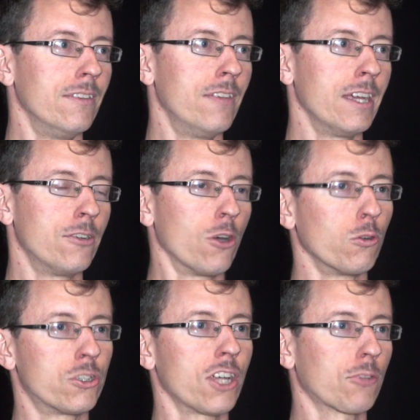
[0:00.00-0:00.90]
they
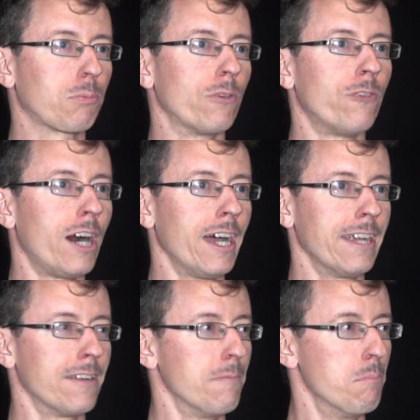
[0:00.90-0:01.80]
don't just
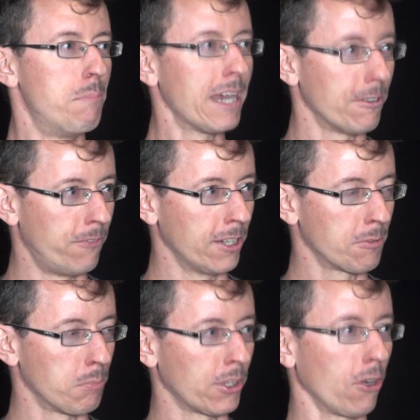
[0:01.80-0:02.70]
provide
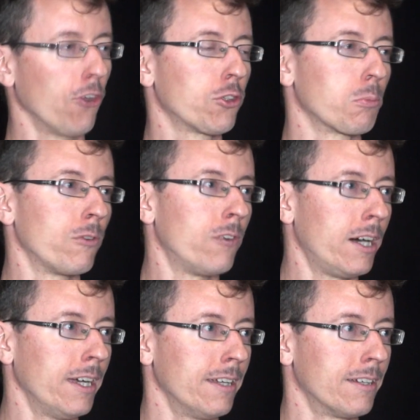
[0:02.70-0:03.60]
benefit, but they also
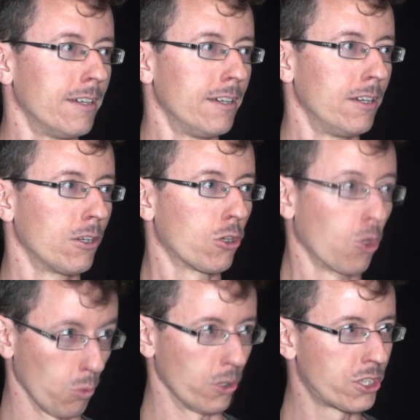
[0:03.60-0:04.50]
provide
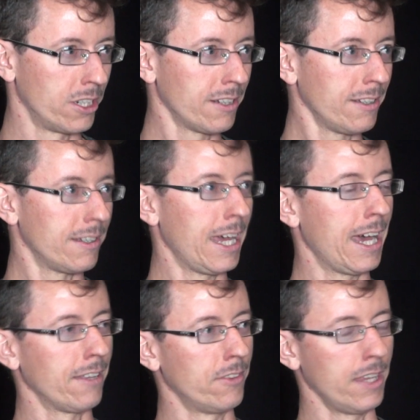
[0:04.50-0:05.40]
coercion,
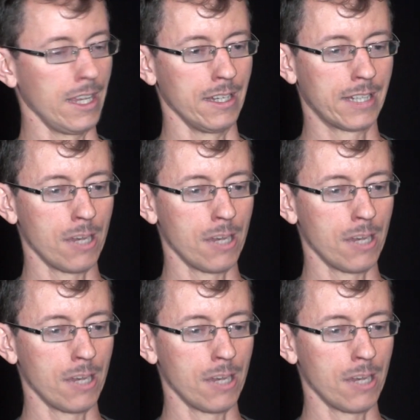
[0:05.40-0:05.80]
and they